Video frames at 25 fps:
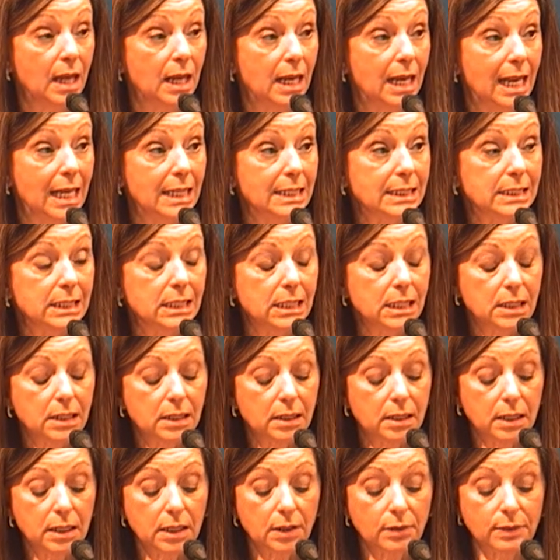Last
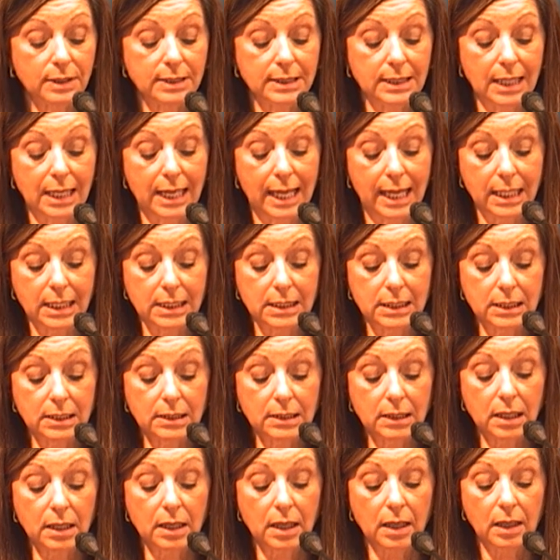year, he was
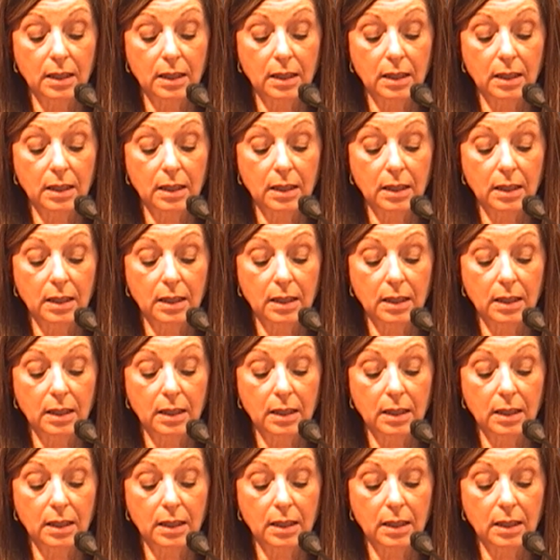elected